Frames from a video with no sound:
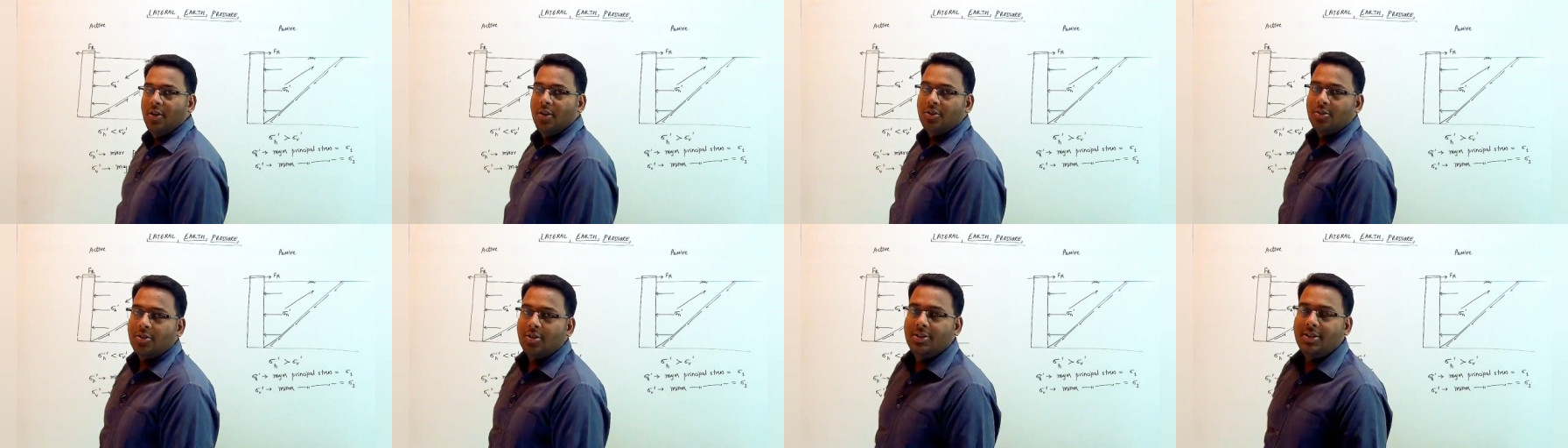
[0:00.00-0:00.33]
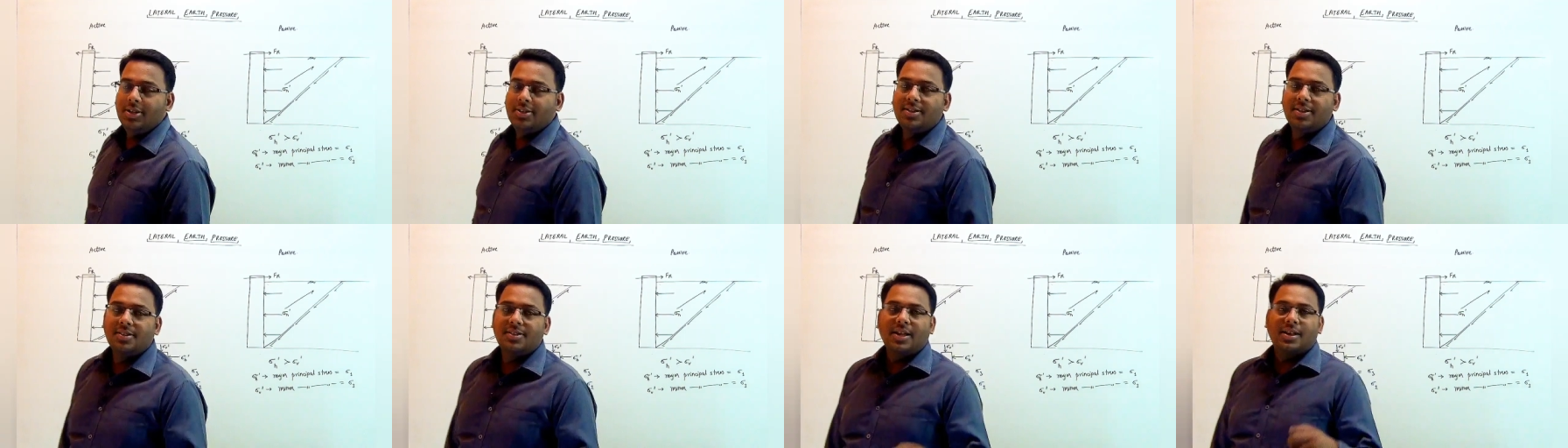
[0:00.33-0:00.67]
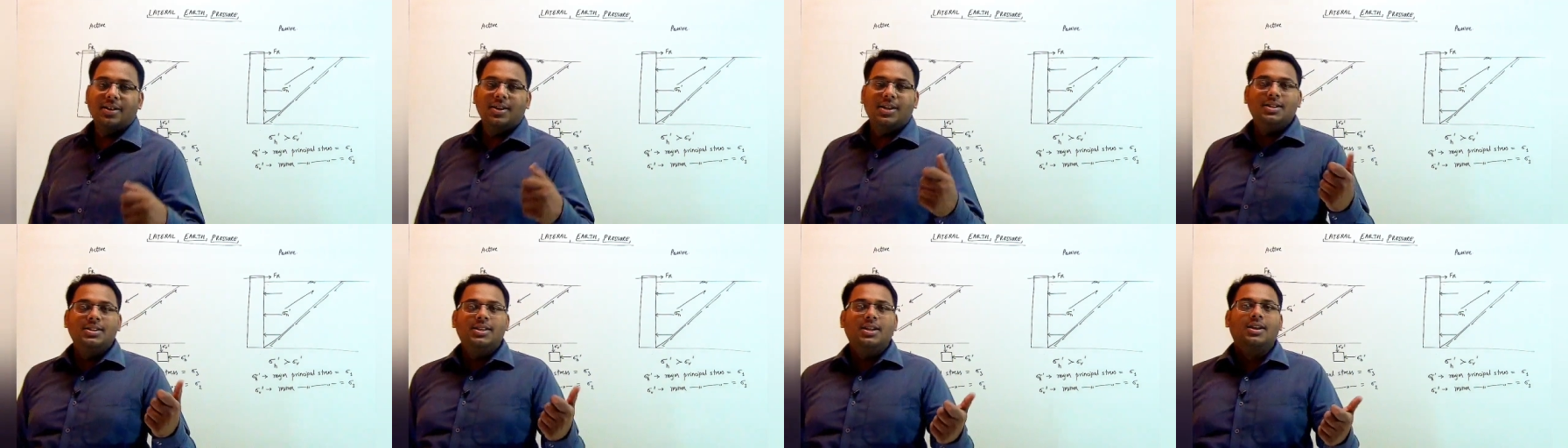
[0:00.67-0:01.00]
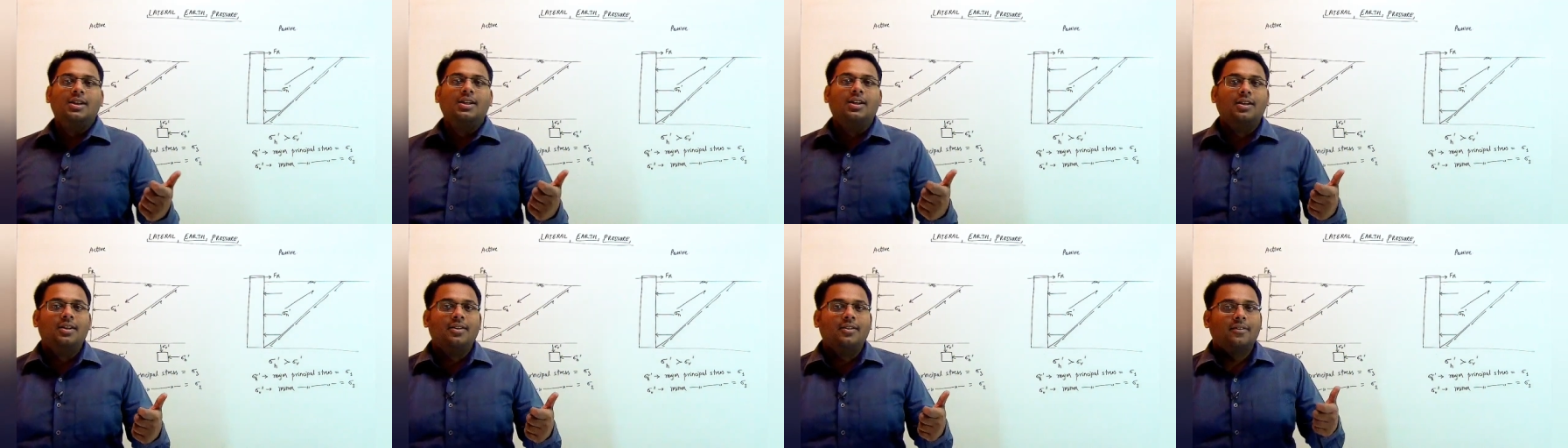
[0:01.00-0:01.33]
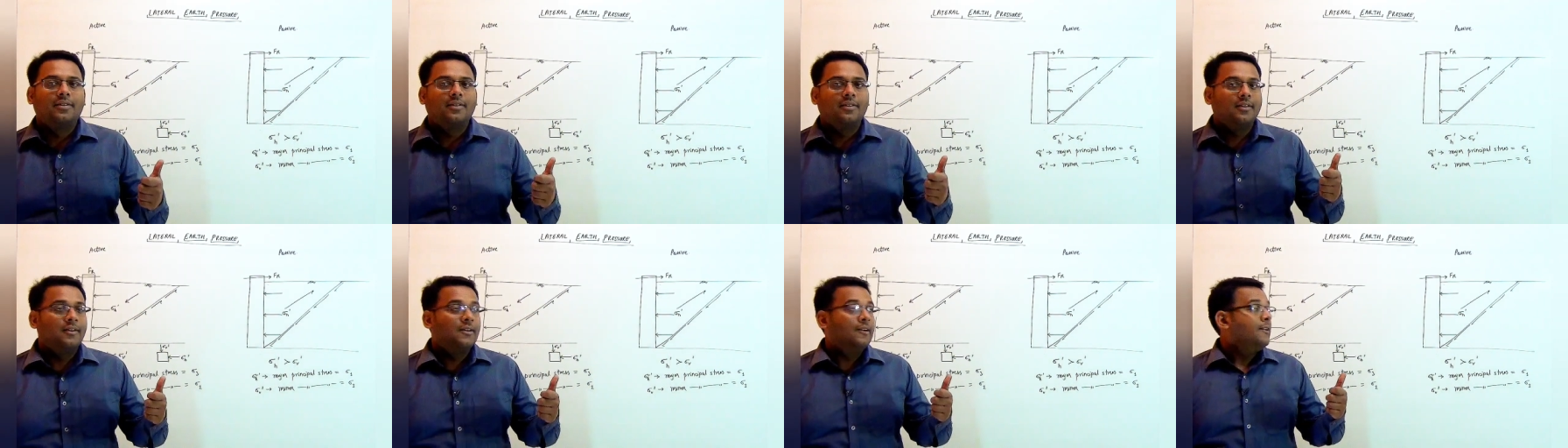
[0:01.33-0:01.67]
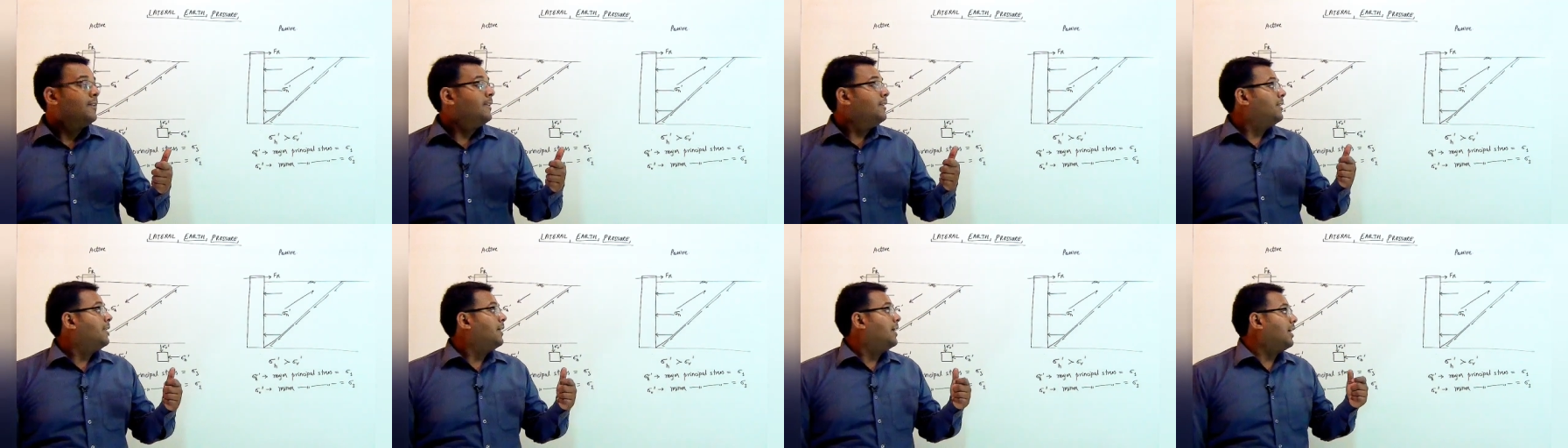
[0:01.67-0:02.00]
So this is another
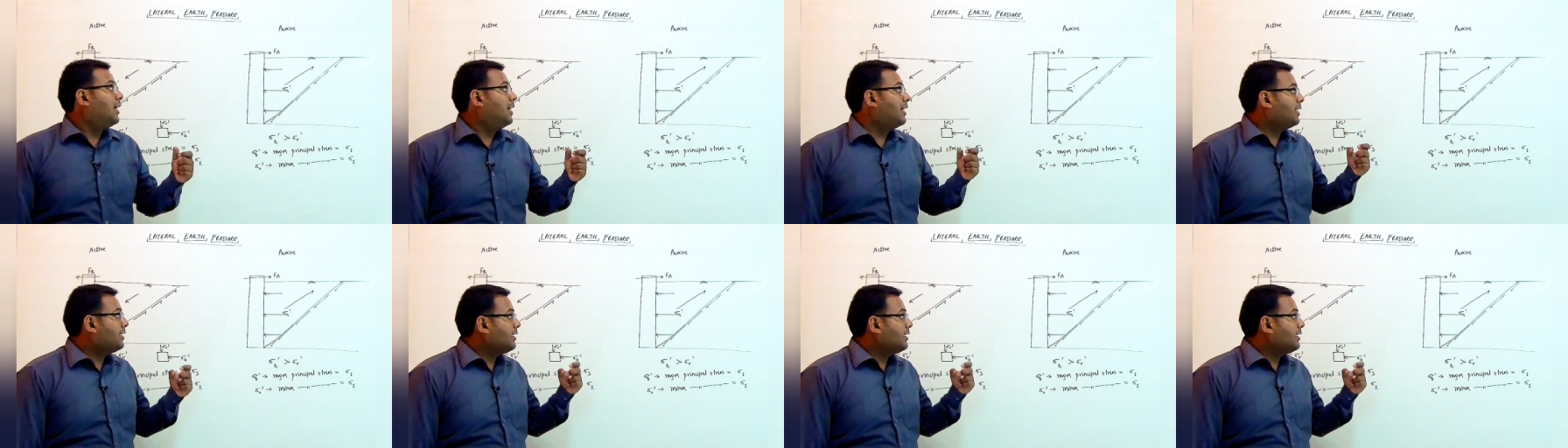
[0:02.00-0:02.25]
uh,